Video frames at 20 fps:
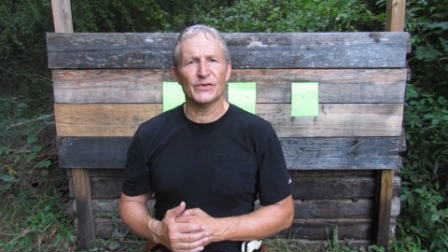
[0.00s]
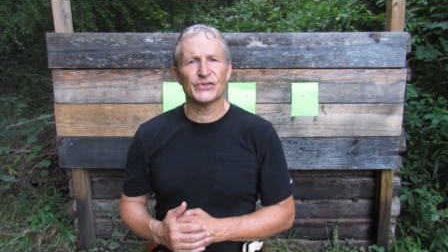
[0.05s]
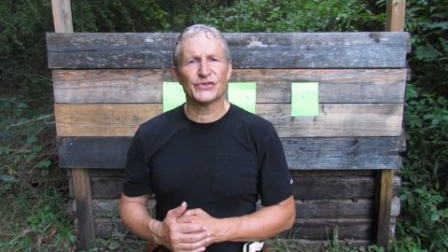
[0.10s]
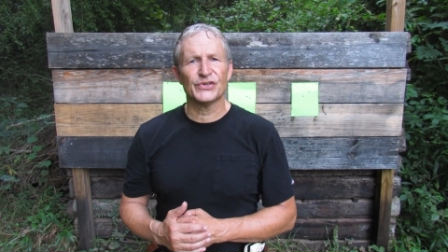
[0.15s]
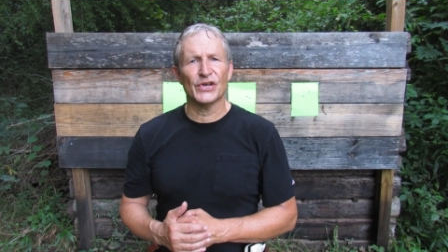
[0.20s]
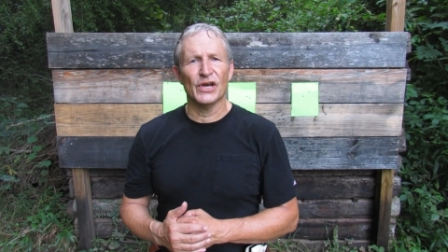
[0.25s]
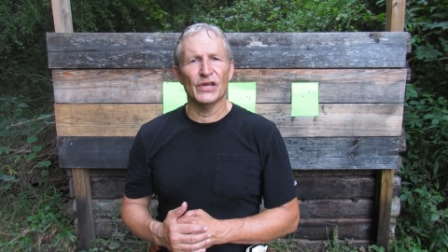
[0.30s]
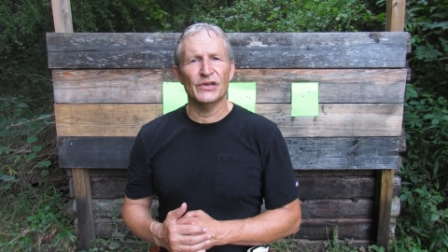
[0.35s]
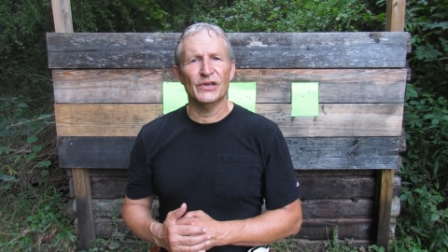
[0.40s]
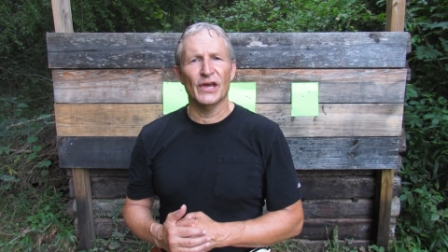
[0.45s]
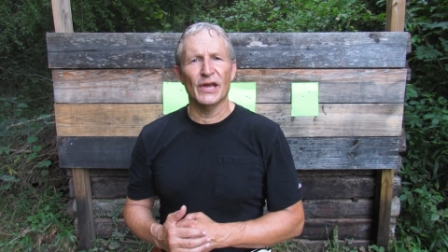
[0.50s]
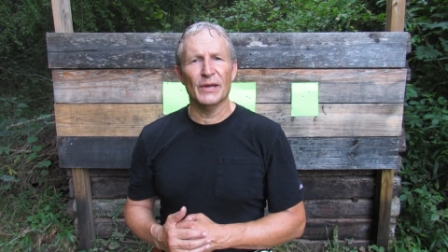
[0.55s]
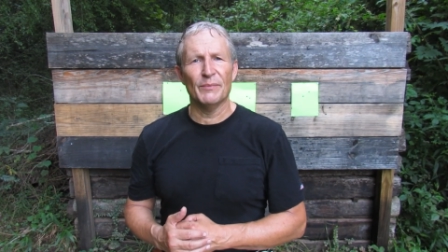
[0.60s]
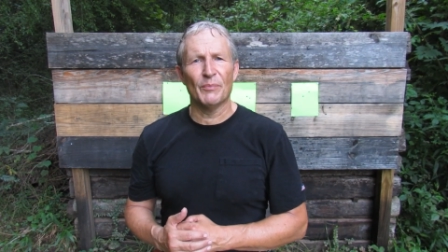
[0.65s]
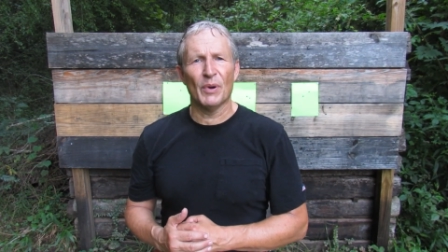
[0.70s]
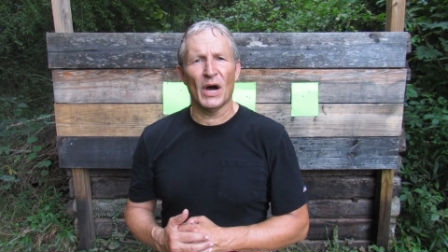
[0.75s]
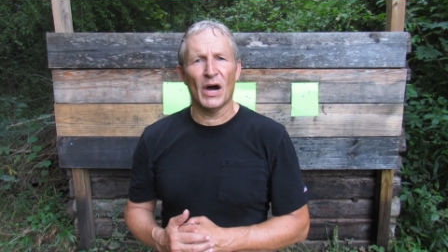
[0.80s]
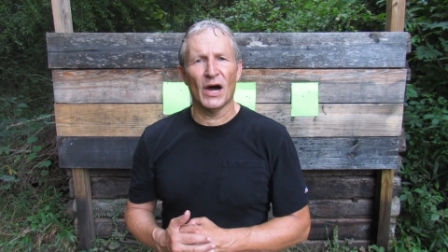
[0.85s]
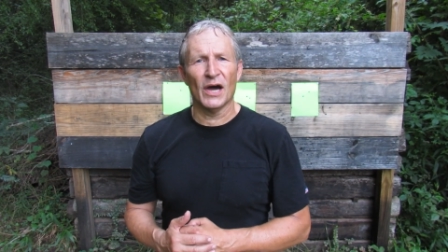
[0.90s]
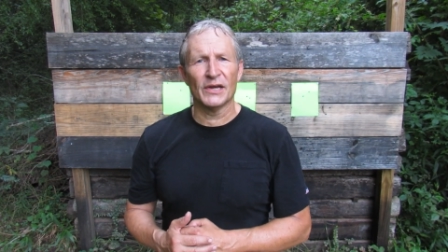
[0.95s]
Sunday
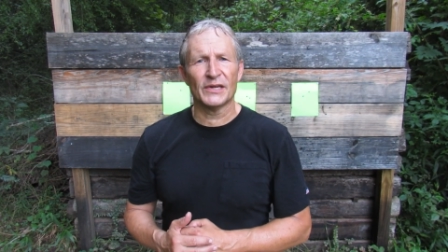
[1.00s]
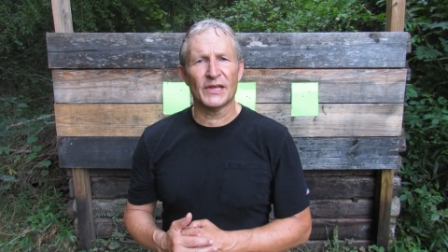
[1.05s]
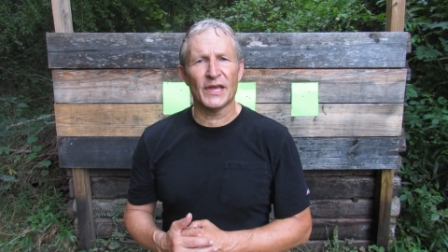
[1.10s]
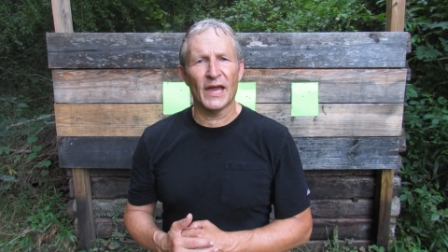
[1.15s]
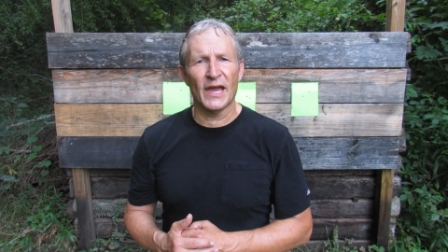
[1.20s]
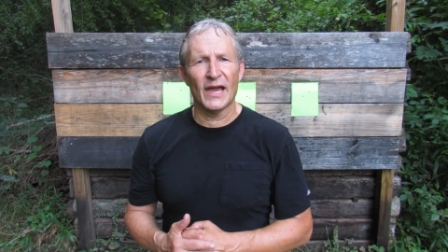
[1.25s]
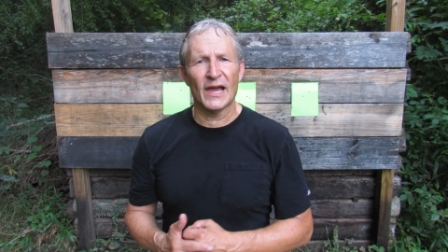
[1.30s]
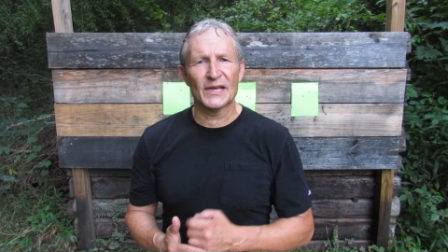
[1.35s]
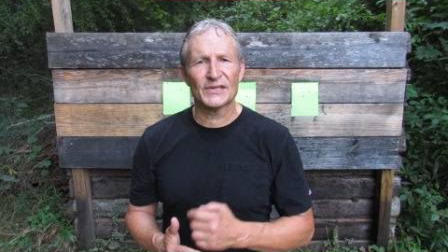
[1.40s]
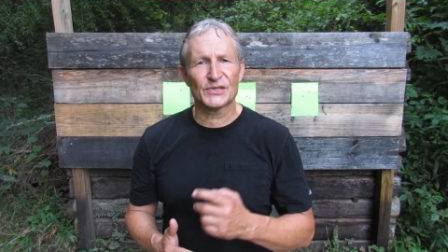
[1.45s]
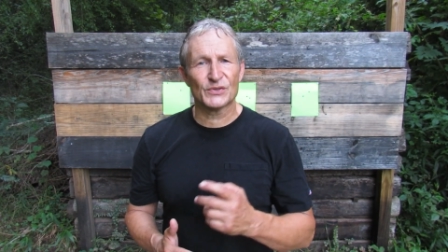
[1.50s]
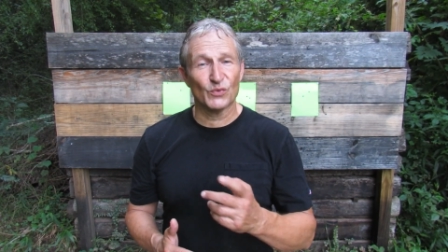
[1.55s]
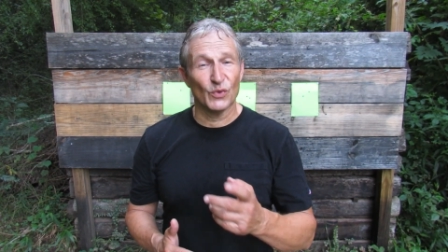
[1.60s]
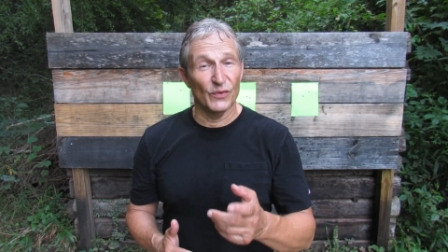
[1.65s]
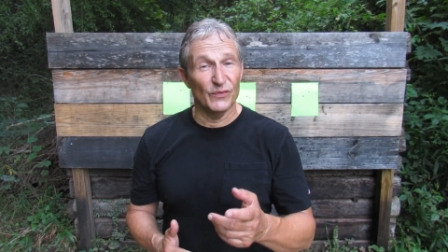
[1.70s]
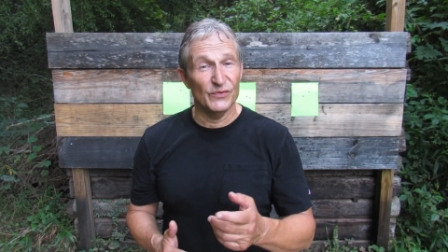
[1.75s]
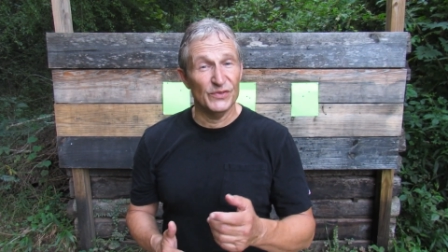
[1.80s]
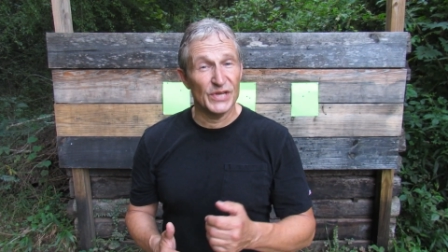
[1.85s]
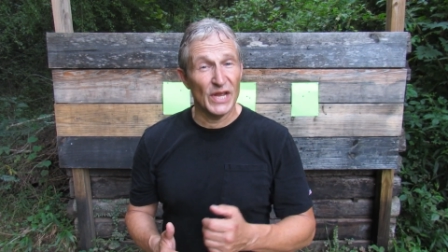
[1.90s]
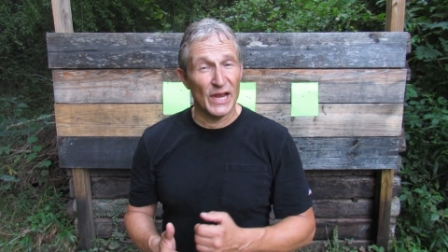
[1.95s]
podcast
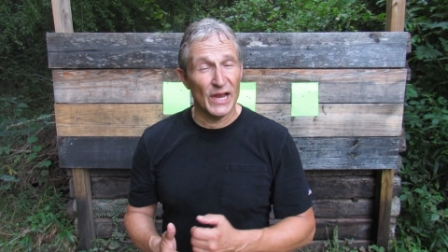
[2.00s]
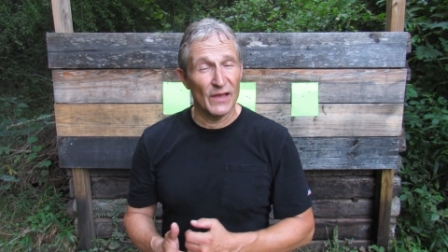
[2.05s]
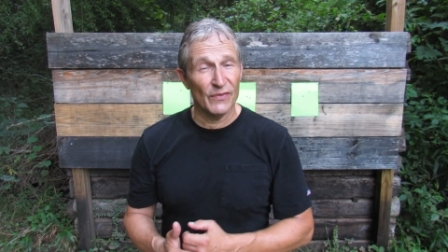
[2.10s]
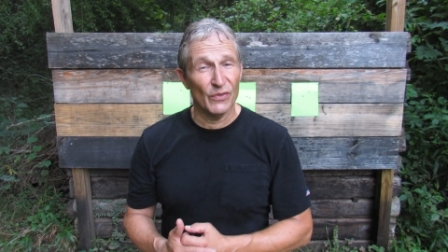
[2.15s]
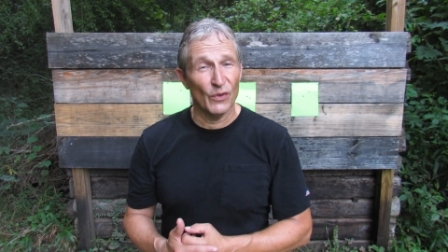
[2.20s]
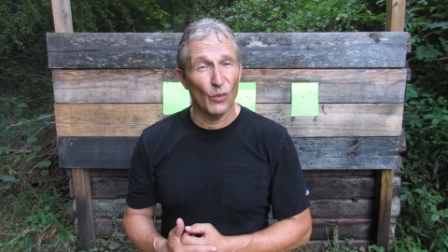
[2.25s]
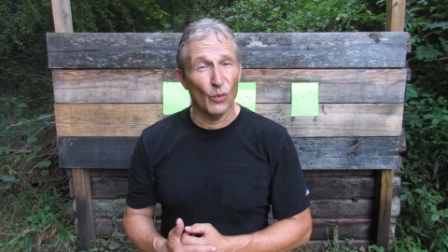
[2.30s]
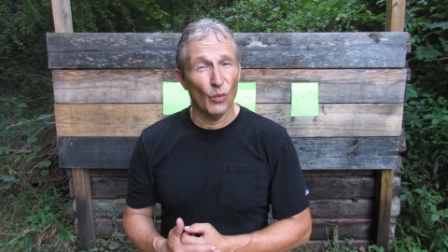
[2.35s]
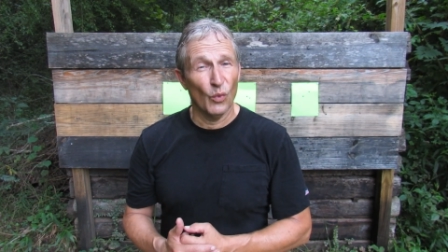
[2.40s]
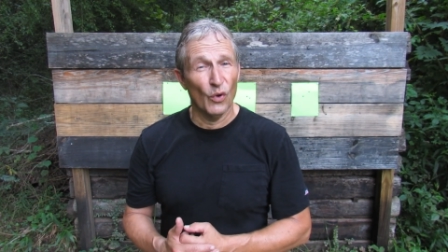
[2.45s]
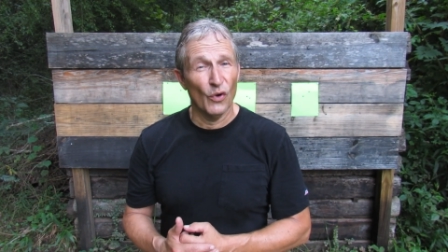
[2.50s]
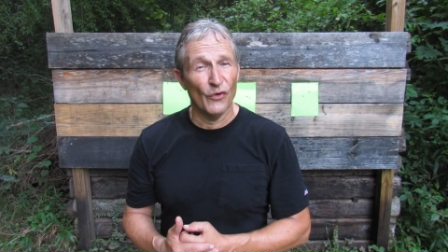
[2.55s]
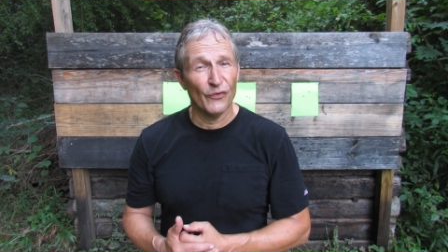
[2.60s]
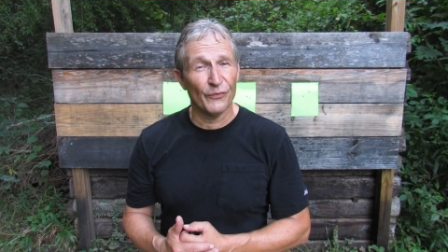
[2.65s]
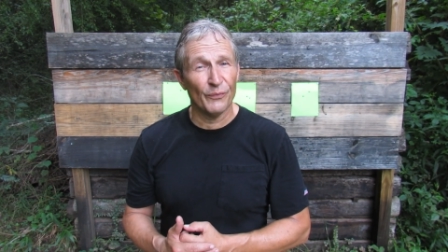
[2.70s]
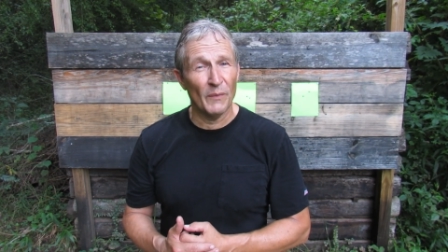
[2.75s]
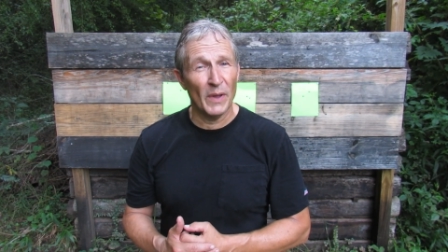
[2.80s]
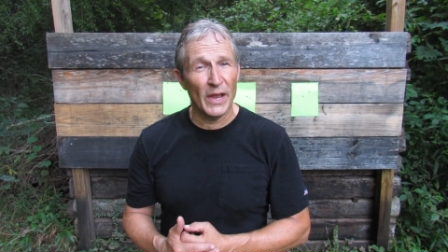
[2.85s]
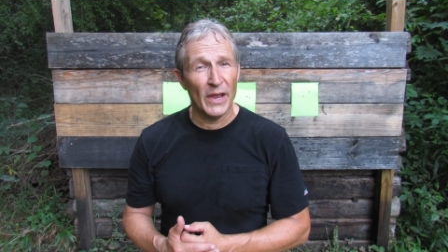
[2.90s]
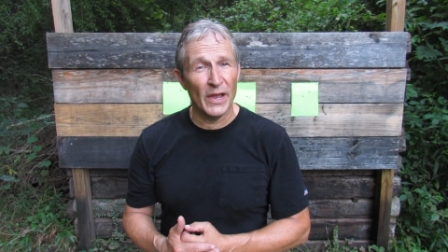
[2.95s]
with Dan the
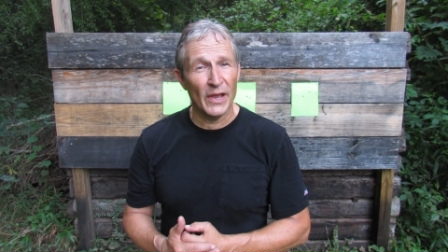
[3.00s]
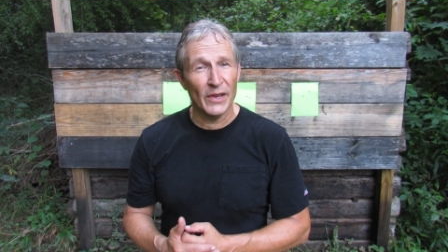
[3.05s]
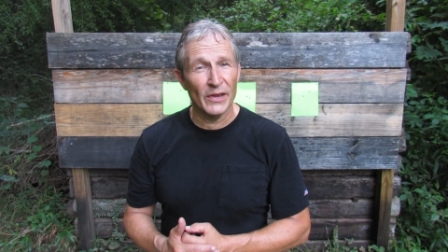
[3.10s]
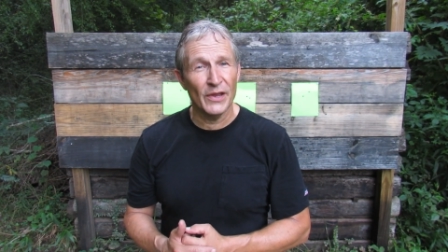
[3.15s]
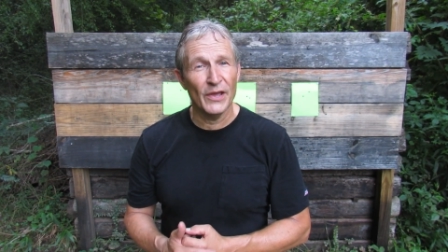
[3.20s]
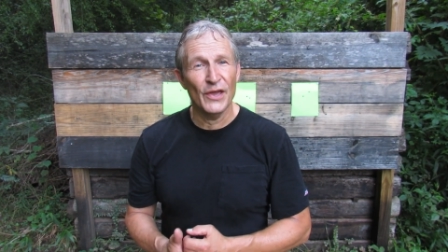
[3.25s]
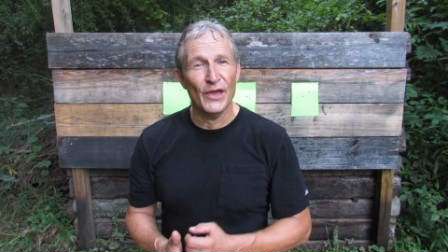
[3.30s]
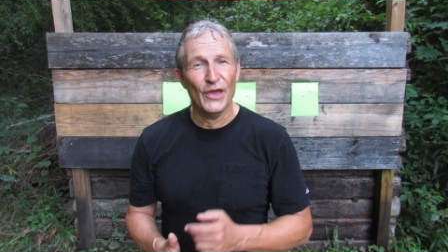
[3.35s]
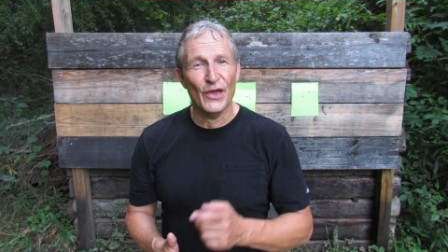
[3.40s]
Wolfman.